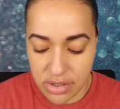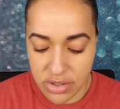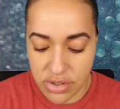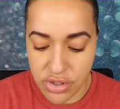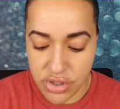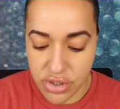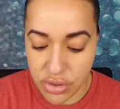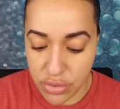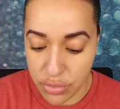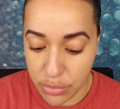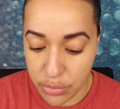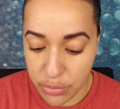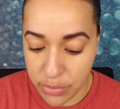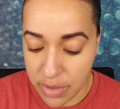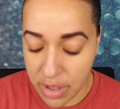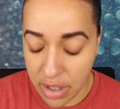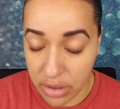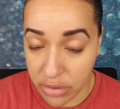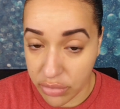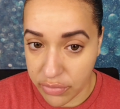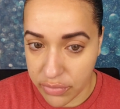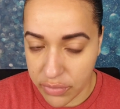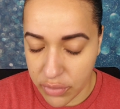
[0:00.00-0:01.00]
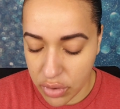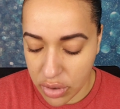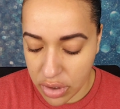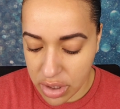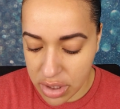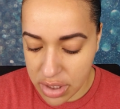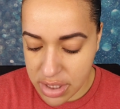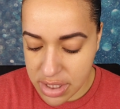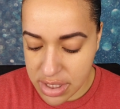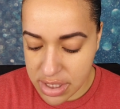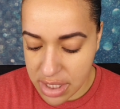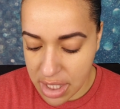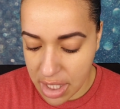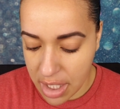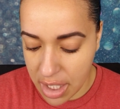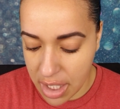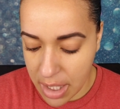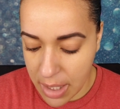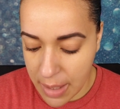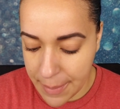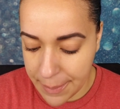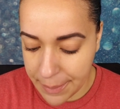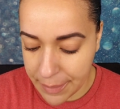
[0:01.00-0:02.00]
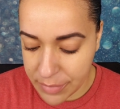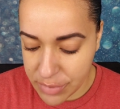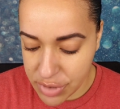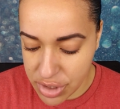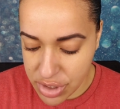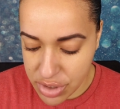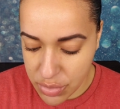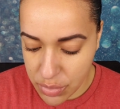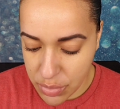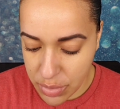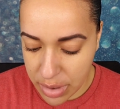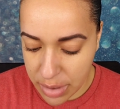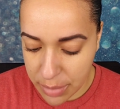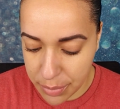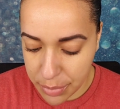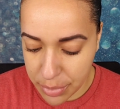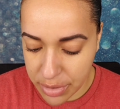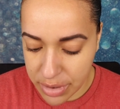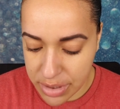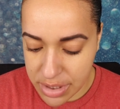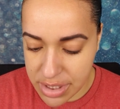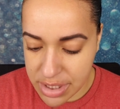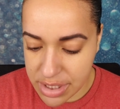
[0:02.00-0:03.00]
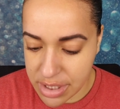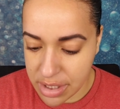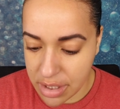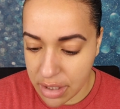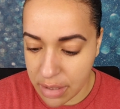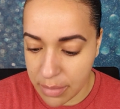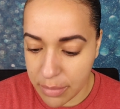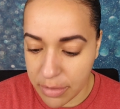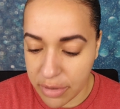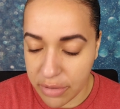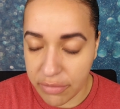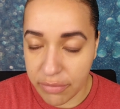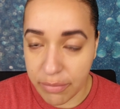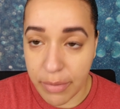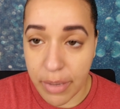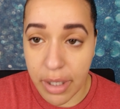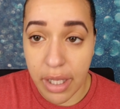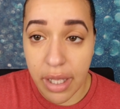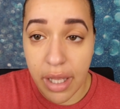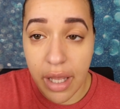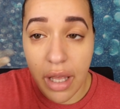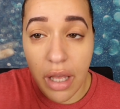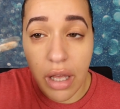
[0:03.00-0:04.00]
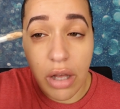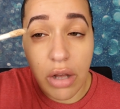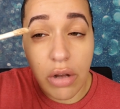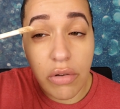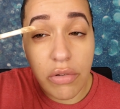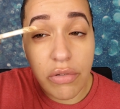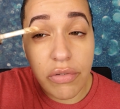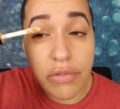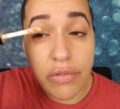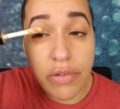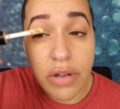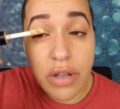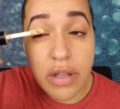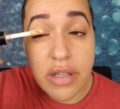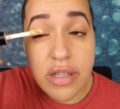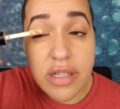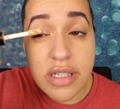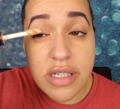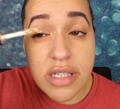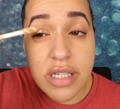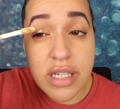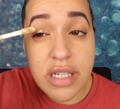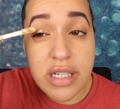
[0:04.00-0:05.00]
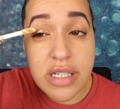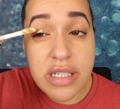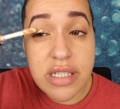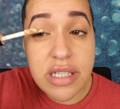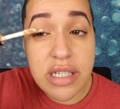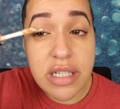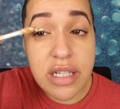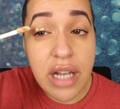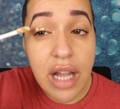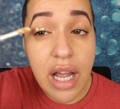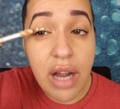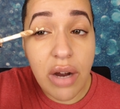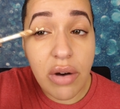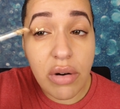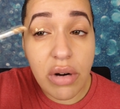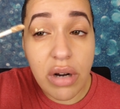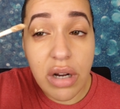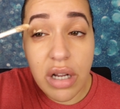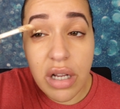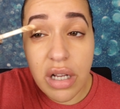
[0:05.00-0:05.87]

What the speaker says: do colorful looks. I'm just going to put some of my e.l.f. 16-hour